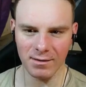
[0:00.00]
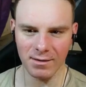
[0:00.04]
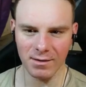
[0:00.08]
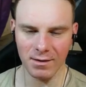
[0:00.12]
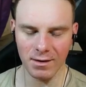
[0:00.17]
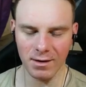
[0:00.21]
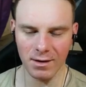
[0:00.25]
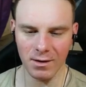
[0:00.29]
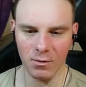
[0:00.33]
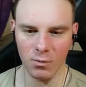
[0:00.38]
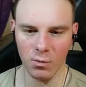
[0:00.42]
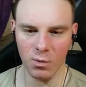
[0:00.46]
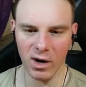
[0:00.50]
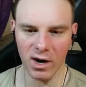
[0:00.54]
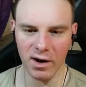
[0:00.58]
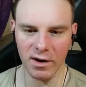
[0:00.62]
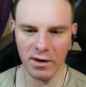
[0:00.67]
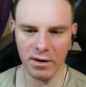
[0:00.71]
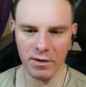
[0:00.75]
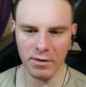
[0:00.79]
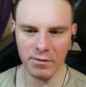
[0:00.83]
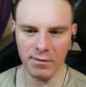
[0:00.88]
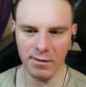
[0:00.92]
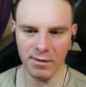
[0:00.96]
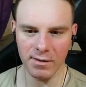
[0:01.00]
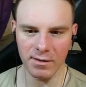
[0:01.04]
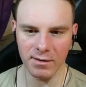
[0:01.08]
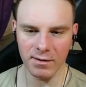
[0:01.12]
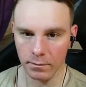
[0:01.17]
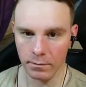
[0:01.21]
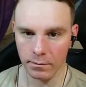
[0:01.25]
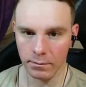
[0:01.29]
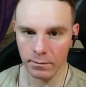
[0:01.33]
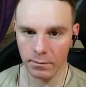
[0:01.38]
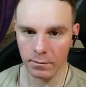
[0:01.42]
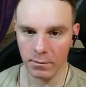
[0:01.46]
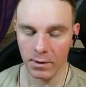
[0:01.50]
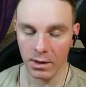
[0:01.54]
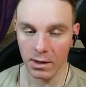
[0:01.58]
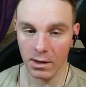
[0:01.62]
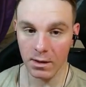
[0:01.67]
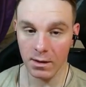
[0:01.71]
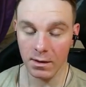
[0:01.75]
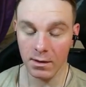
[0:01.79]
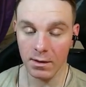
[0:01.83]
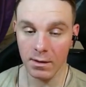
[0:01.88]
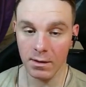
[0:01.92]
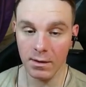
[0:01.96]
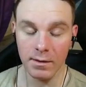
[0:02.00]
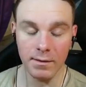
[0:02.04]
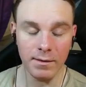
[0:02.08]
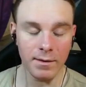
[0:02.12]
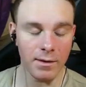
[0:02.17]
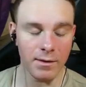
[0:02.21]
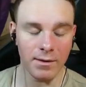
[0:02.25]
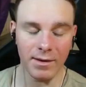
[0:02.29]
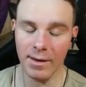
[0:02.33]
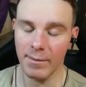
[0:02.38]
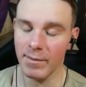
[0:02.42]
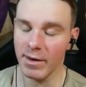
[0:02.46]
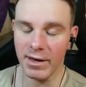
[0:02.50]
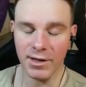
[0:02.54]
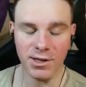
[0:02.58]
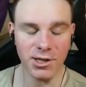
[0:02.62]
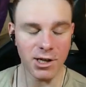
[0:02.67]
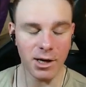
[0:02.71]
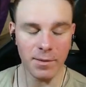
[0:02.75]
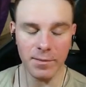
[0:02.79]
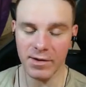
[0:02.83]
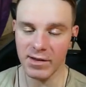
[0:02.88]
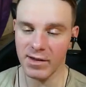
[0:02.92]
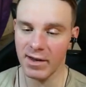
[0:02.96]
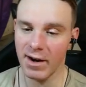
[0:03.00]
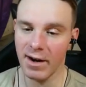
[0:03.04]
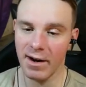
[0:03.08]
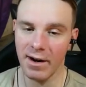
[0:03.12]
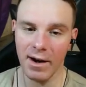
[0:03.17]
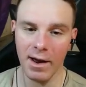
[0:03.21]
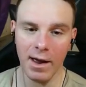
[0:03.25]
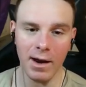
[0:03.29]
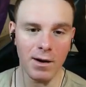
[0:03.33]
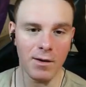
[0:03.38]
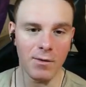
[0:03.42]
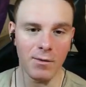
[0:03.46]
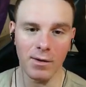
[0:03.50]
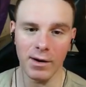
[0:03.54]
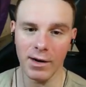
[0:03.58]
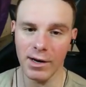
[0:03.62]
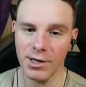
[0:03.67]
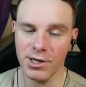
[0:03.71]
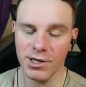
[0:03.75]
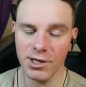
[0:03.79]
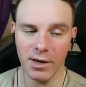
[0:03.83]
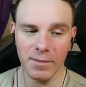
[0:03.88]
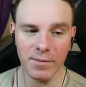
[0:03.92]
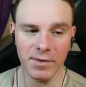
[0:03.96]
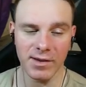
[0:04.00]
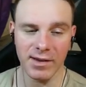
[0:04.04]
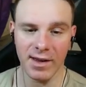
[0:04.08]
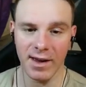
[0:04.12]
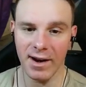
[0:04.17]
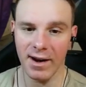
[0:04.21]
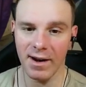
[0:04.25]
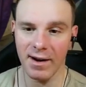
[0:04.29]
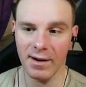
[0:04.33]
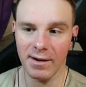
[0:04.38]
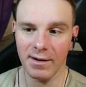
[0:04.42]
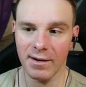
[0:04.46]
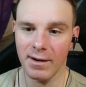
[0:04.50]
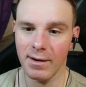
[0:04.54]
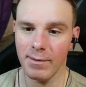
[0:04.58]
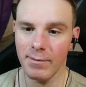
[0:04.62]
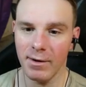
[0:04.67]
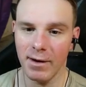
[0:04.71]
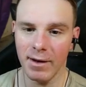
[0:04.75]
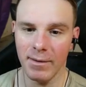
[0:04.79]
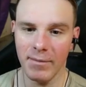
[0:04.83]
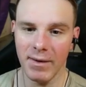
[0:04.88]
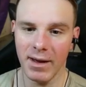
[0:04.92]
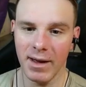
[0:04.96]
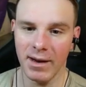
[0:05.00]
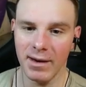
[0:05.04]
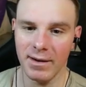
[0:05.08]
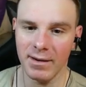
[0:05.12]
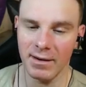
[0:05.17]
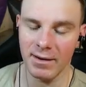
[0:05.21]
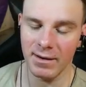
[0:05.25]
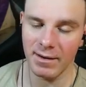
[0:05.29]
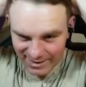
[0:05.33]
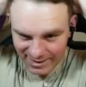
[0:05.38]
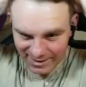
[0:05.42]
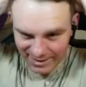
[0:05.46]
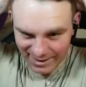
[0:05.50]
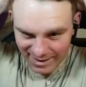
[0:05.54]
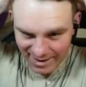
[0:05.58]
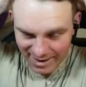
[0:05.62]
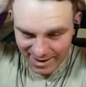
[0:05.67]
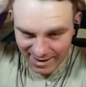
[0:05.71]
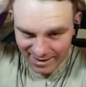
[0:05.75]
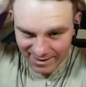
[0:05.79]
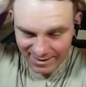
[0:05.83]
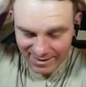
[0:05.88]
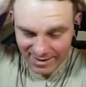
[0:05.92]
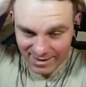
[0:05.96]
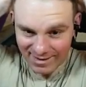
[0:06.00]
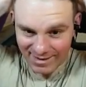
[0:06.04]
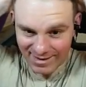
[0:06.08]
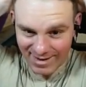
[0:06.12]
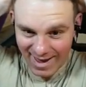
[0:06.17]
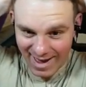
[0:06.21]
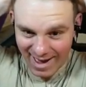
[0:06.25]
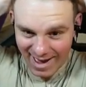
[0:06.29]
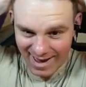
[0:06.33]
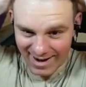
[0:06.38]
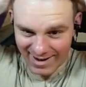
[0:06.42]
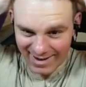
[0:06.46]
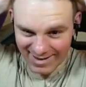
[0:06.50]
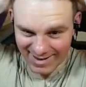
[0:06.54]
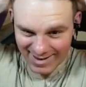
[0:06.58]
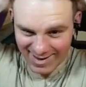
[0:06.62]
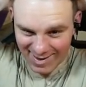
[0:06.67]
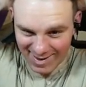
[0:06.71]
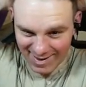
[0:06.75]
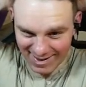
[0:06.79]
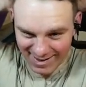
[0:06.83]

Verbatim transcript: You weirdo? Don't give me a jump scare. I don't want a jump scare. Come on, man. Yeah, yeah, it is.